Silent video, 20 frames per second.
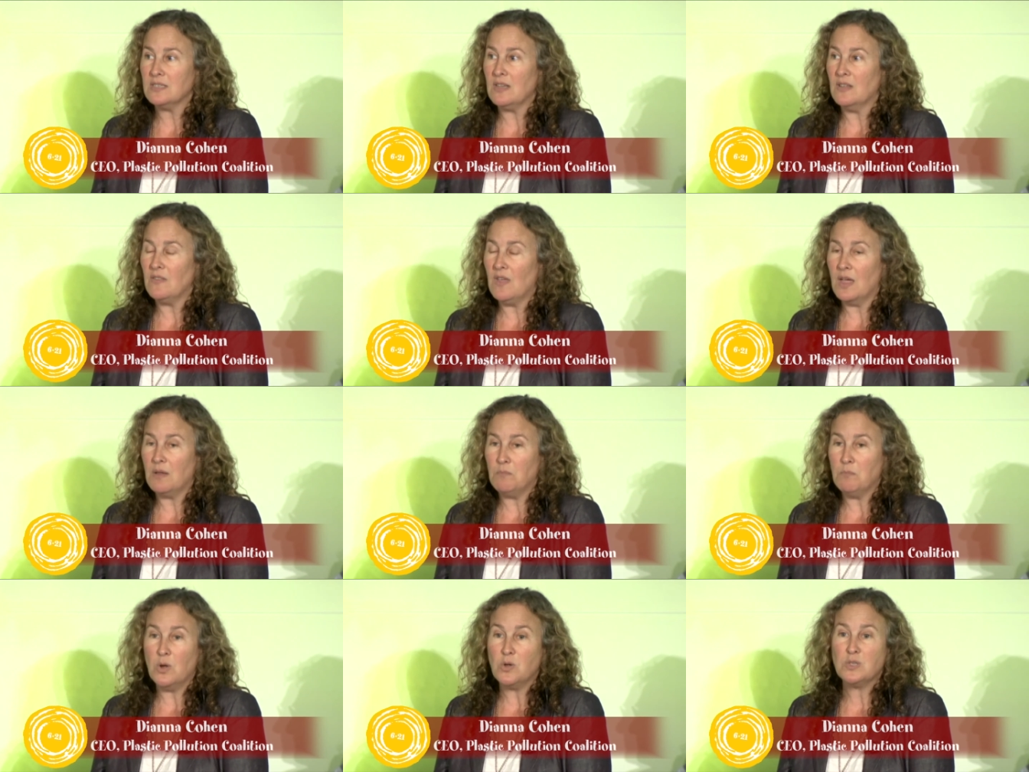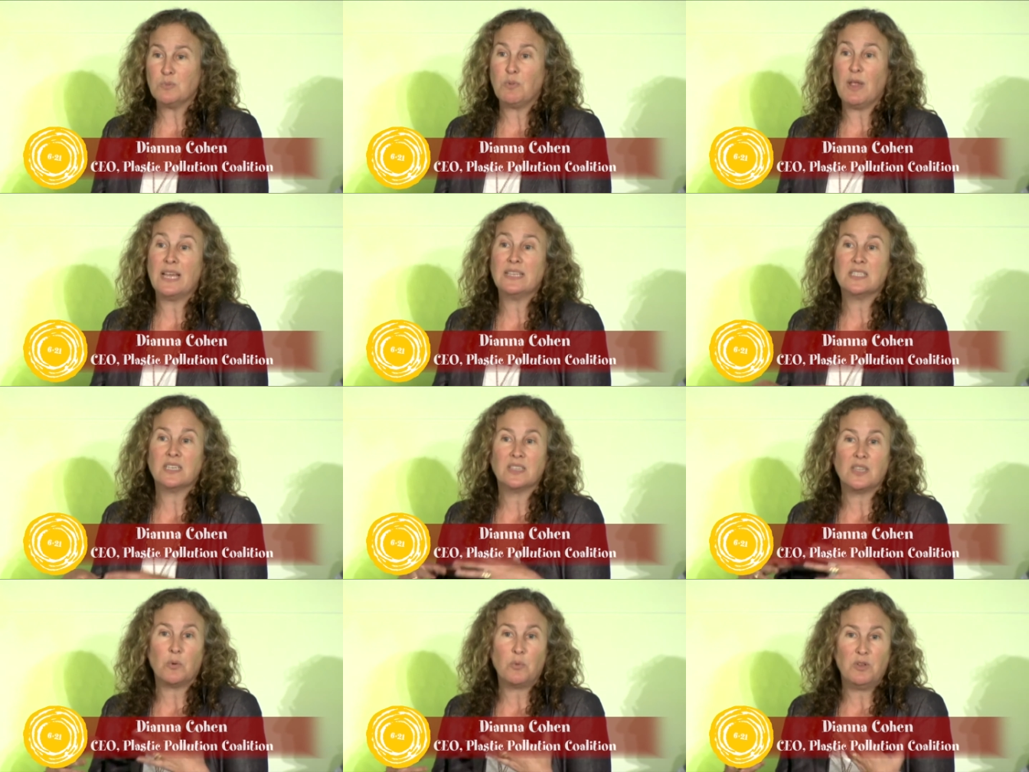and that most
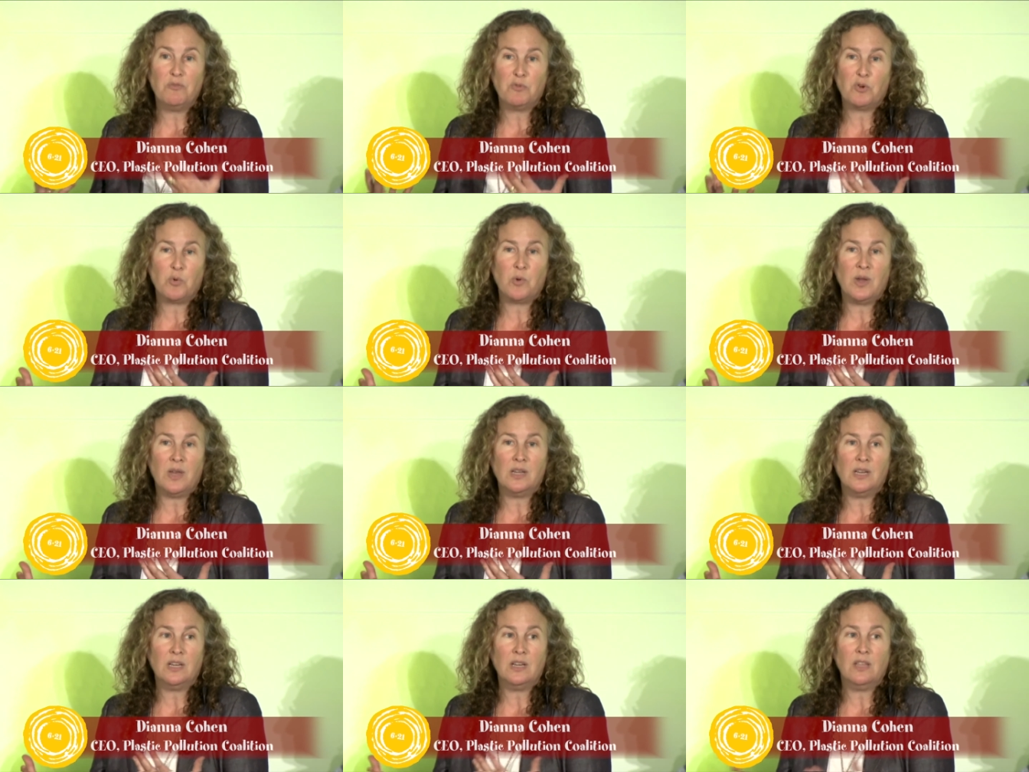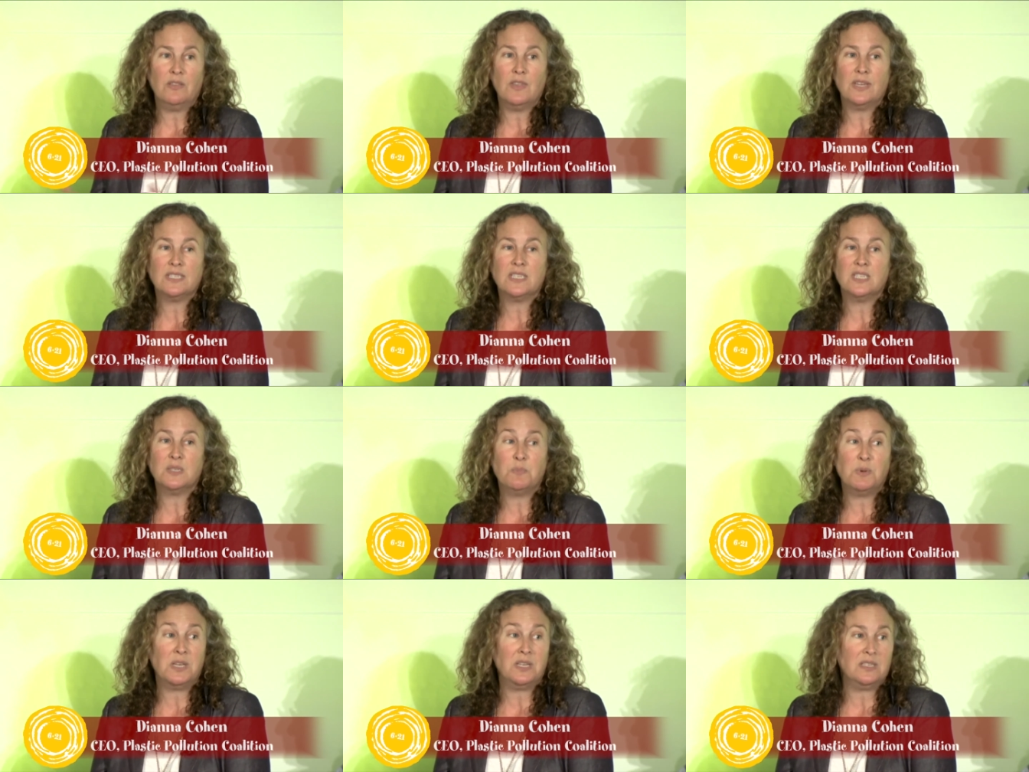plastic that we've created, unless
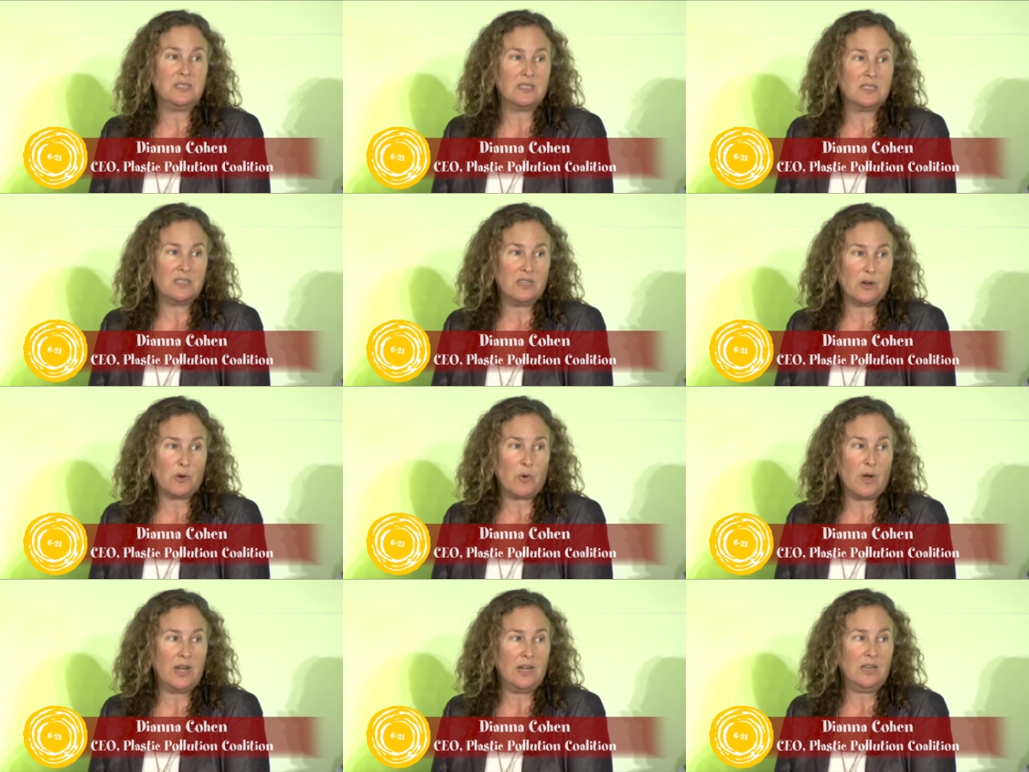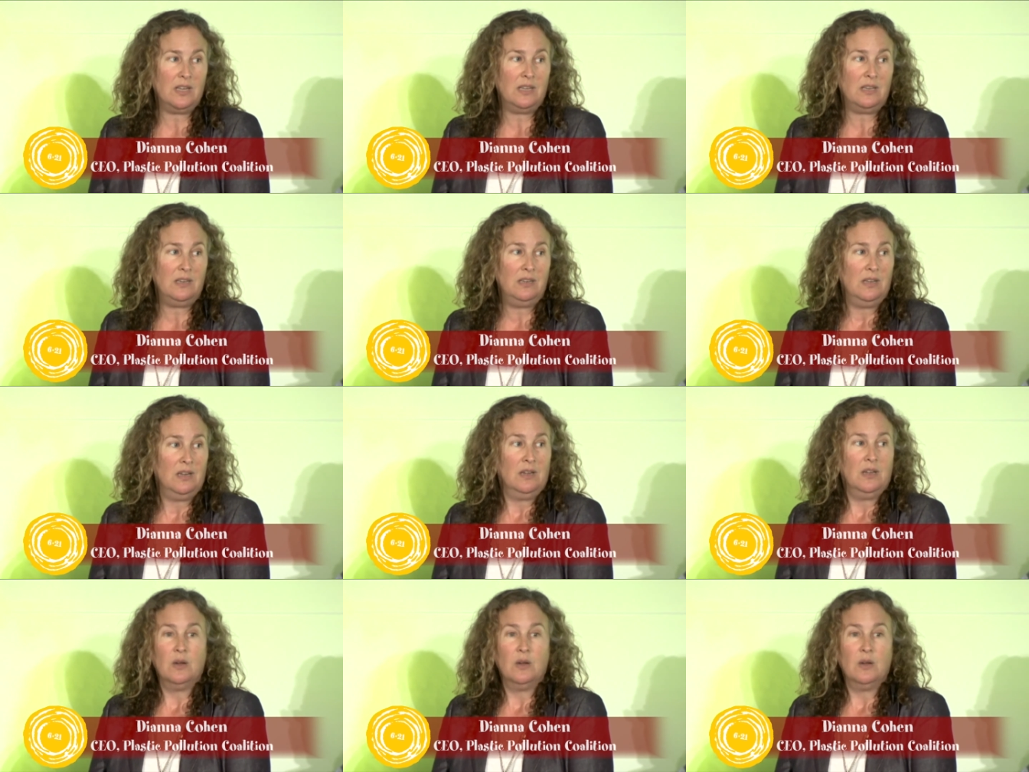it's been incinerated,